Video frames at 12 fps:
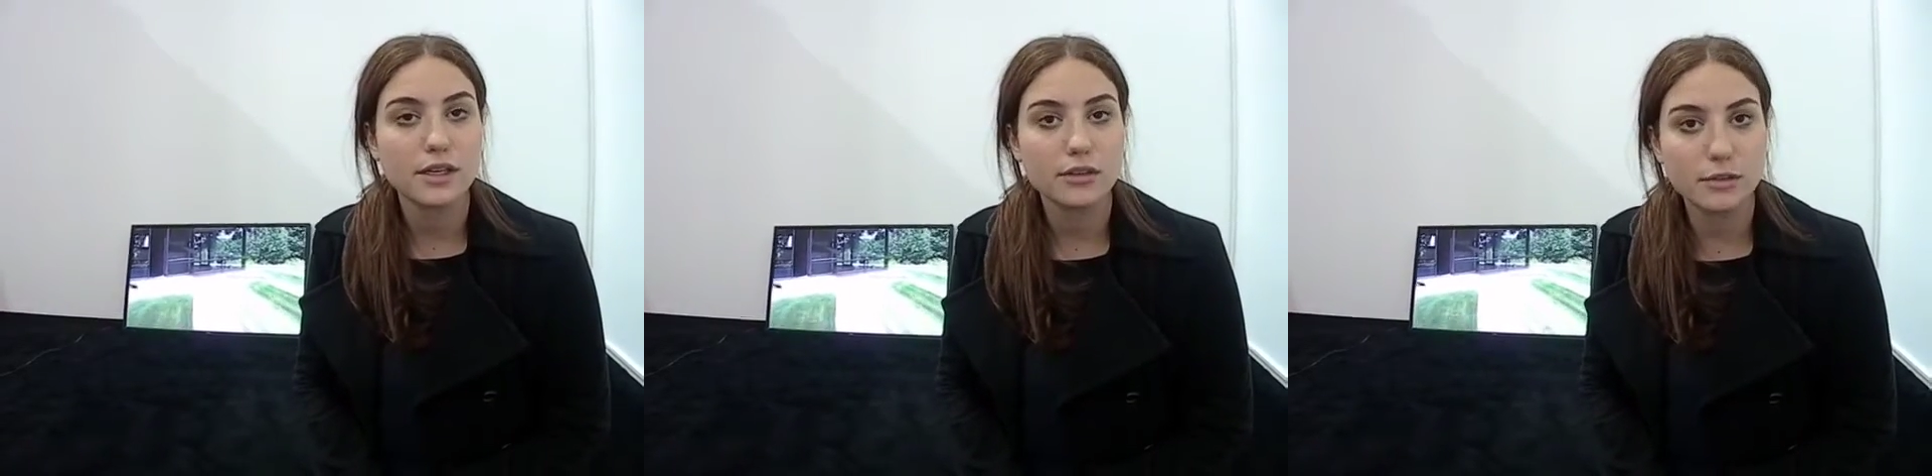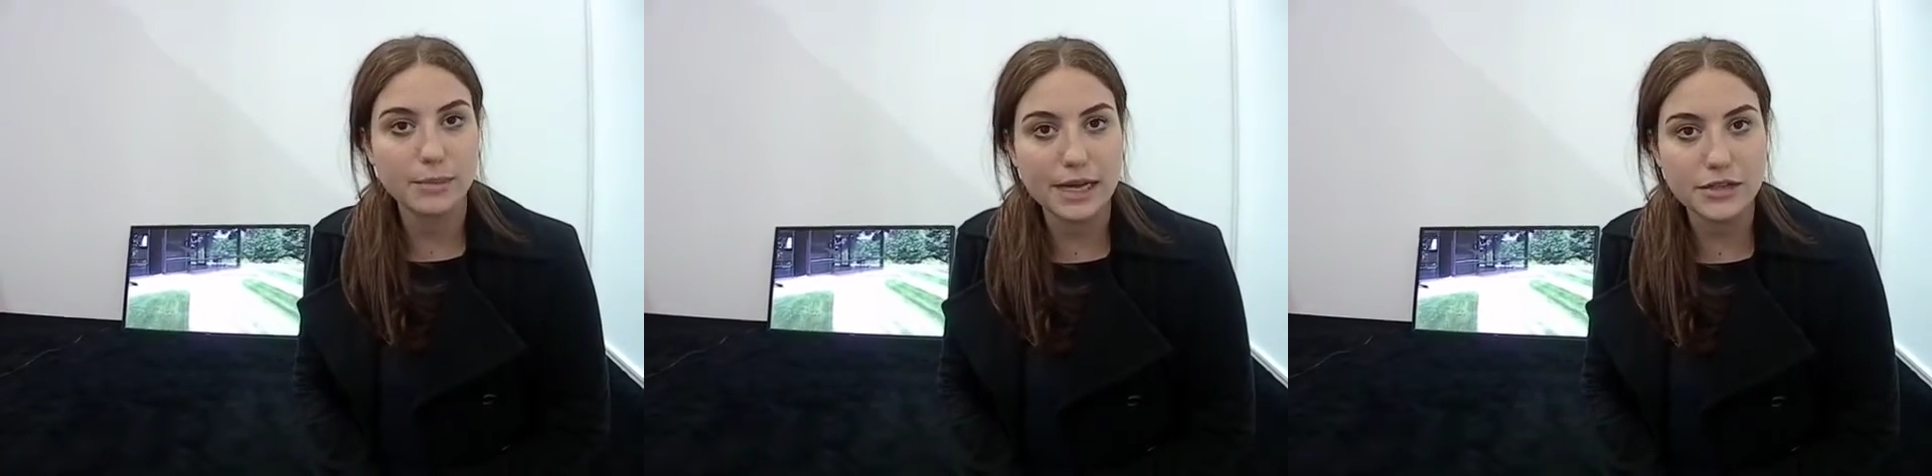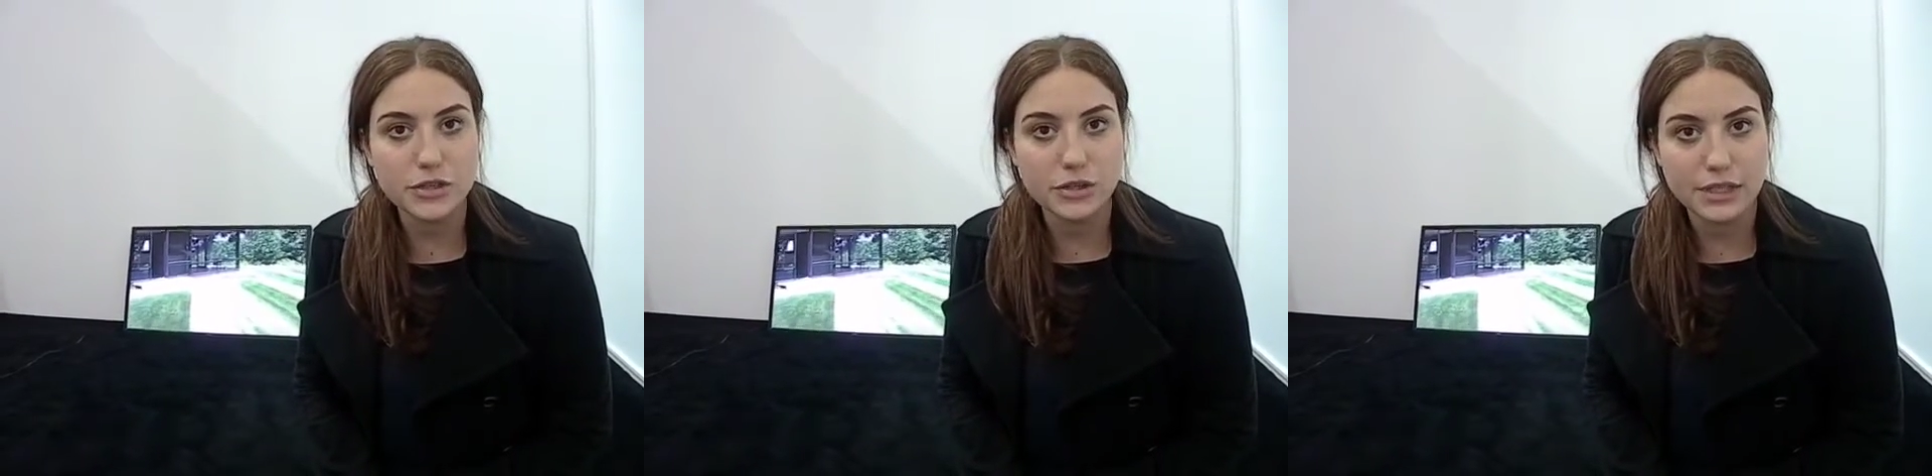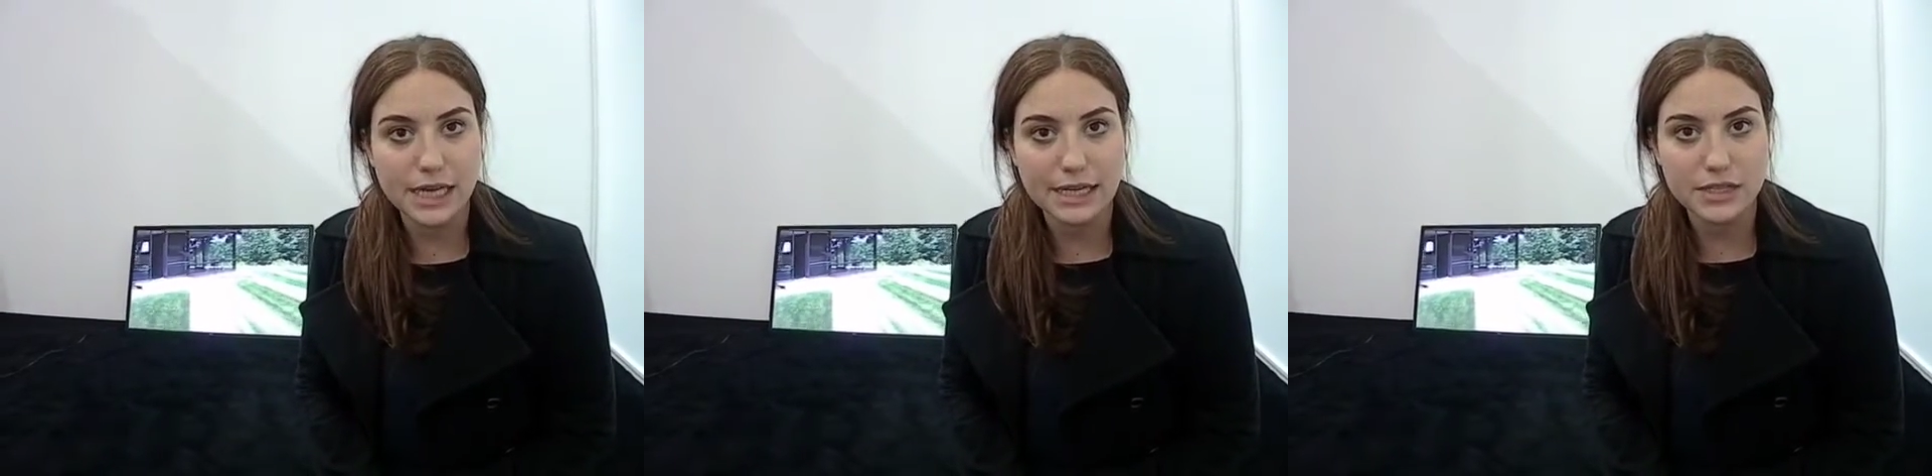from natural
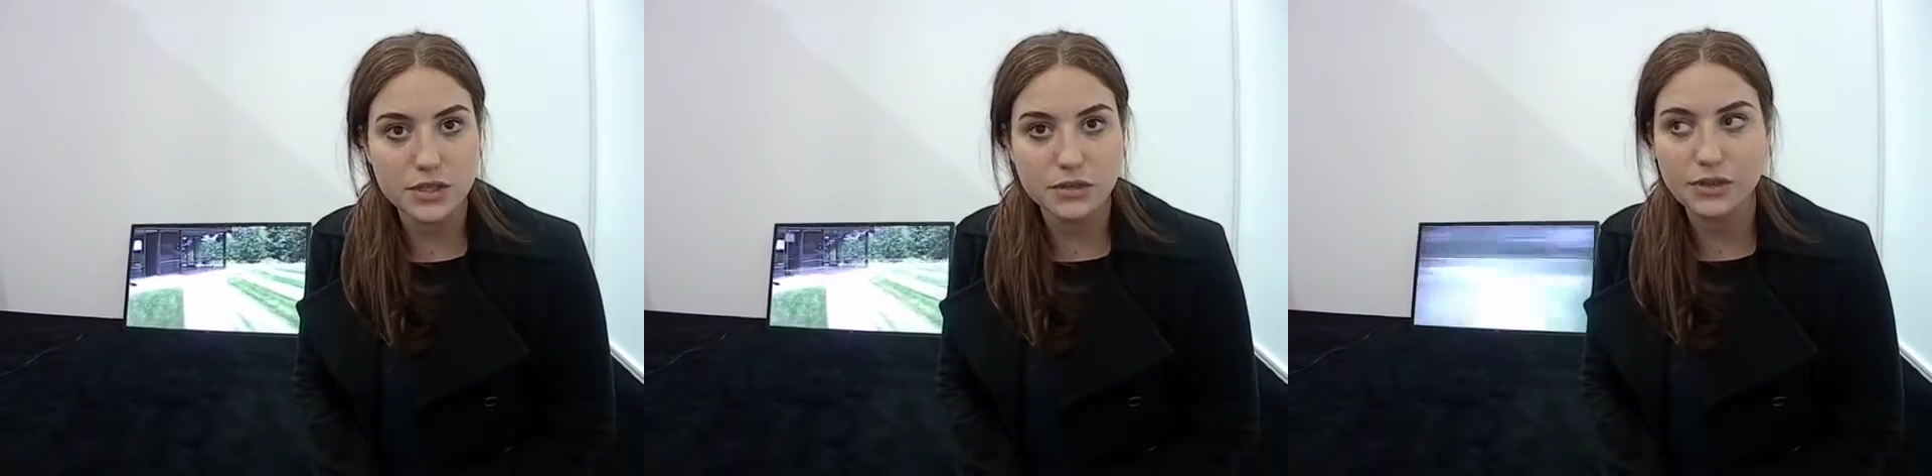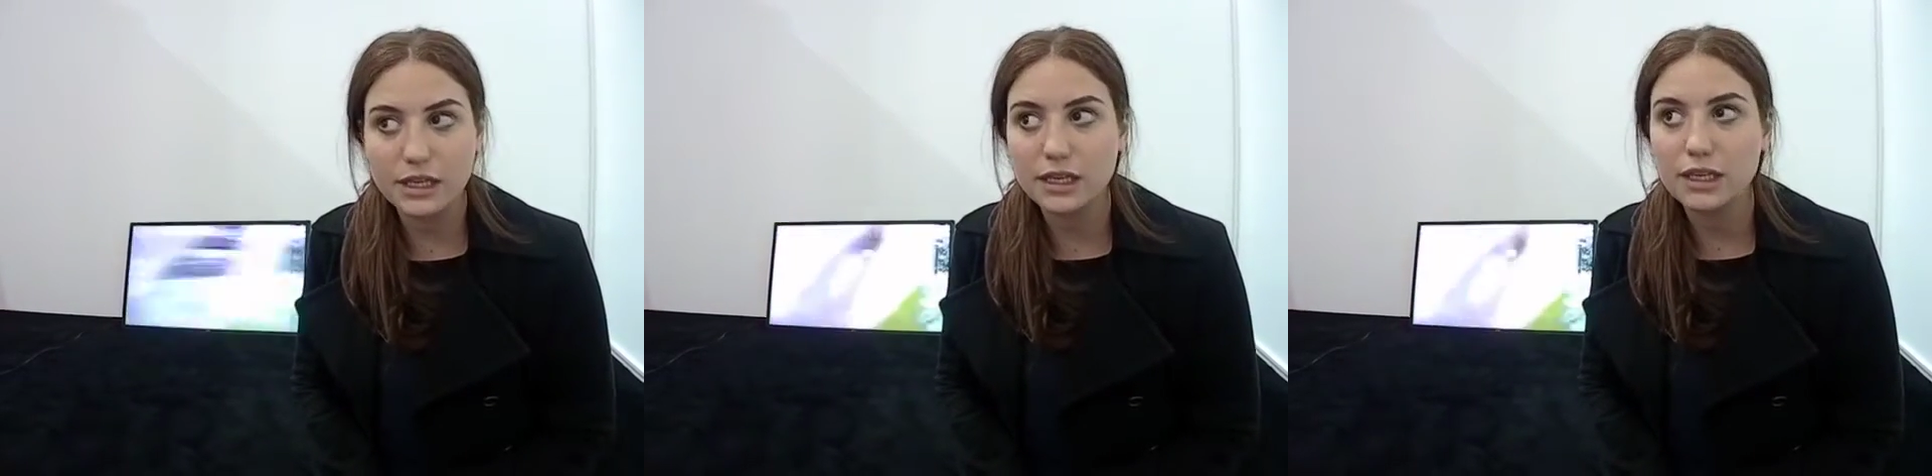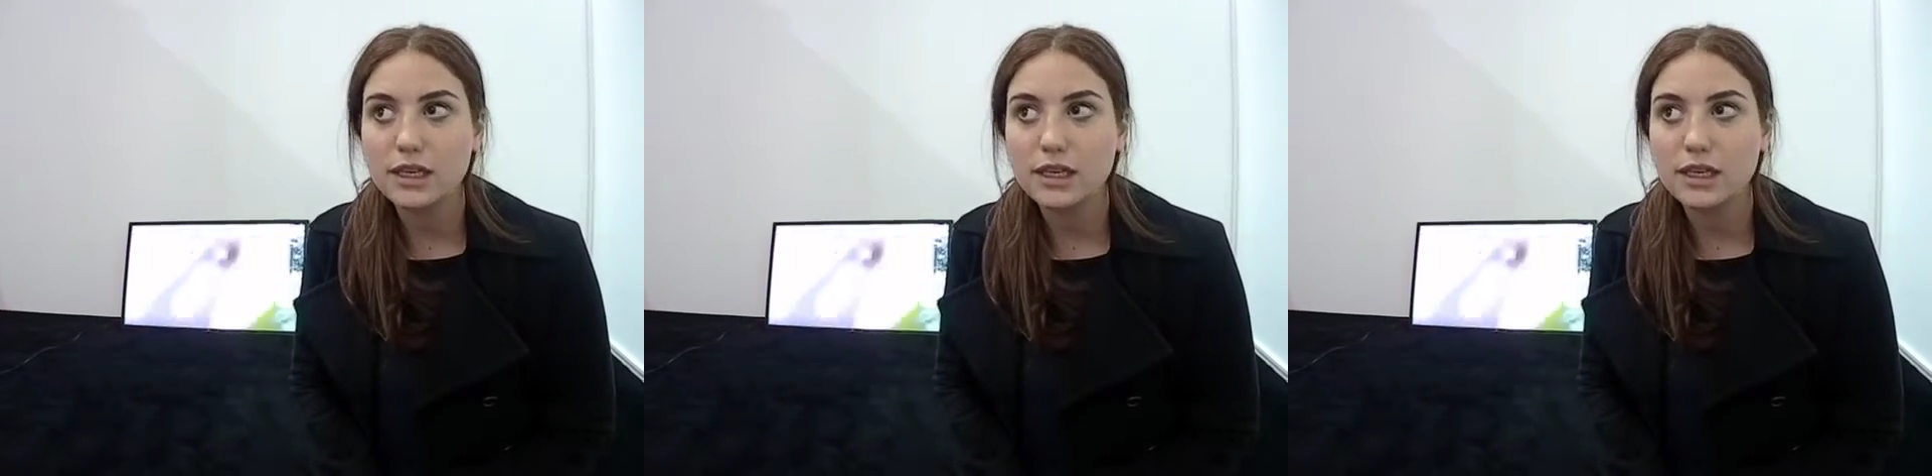catastrophe.